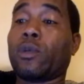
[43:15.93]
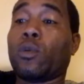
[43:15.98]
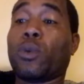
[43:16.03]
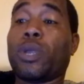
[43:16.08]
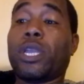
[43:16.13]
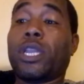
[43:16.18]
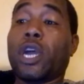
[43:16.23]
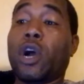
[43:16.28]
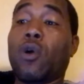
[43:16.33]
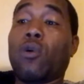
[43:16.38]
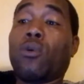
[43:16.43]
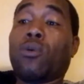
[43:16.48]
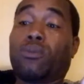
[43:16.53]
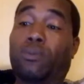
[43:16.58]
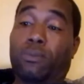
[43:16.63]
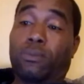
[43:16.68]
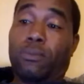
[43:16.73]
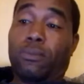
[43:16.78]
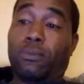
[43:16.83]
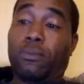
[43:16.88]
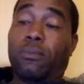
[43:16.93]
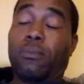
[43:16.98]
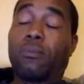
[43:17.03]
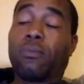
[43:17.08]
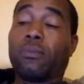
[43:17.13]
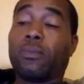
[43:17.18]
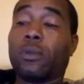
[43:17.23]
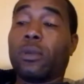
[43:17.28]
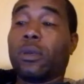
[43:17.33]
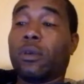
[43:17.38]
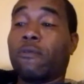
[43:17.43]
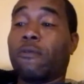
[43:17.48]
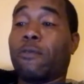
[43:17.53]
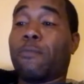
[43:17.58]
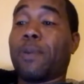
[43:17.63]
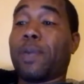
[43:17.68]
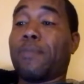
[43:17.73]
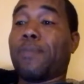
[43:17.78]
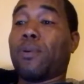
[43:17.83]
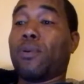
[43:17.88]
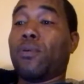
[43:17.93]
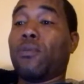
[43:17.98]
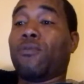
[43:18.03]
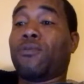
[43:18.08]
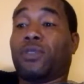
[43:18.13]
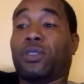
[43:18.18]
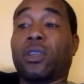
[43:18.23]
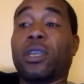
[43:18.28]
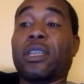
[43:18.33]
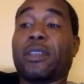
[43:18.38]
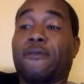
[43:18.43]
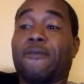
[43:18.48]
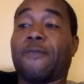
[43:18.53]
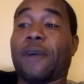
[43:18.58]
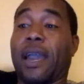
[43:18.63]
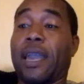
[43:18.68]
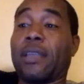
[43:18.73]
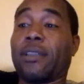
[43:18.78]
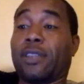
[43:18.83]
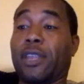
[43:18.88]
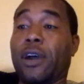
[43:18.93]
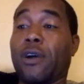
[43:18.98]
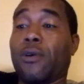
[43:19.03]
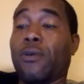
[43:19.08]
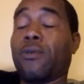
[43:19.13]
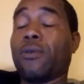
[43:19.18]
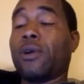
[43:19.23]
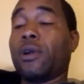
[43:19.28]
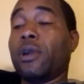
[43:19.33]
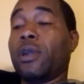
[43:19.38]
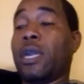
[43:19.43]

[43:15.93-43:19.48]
We know, for people who've seen the fight, know